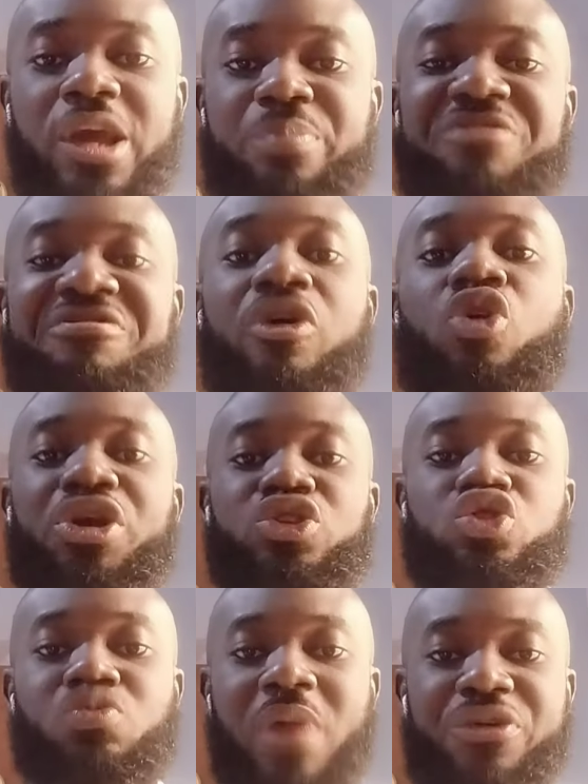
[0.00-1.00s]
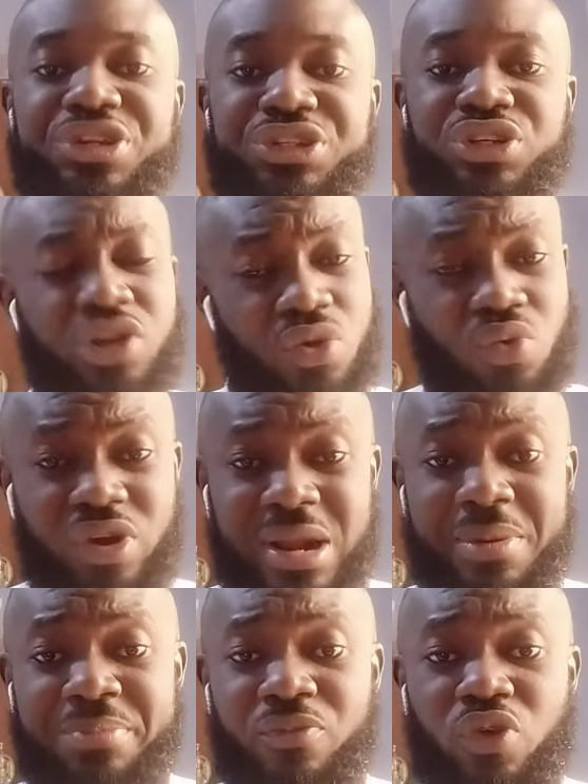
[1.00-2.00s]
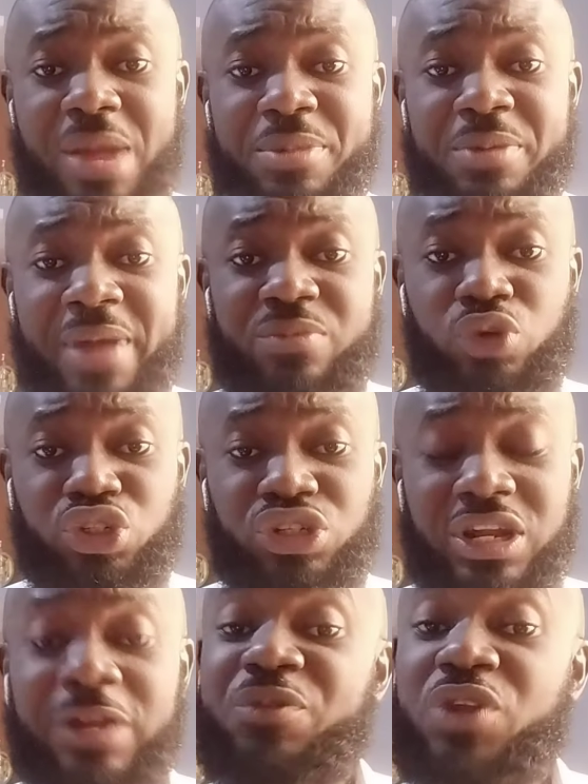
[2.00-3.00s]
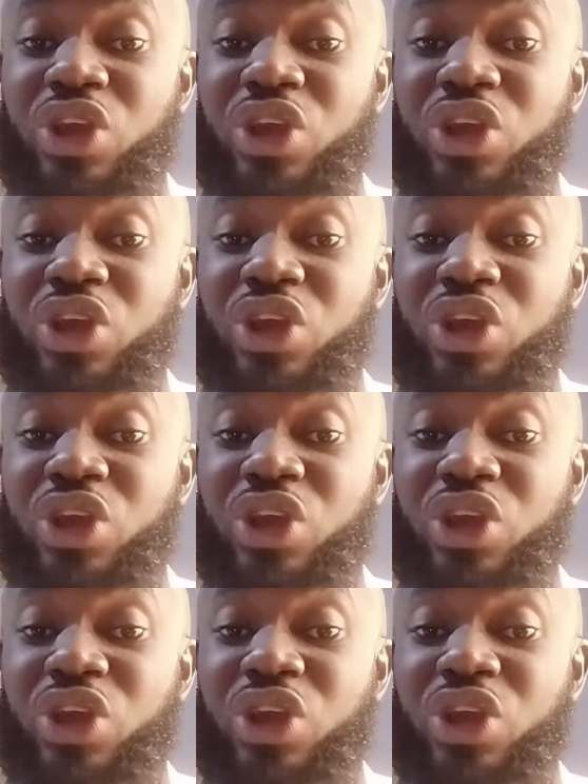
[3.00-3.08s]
before going into marriage. What do I mean by emotionally?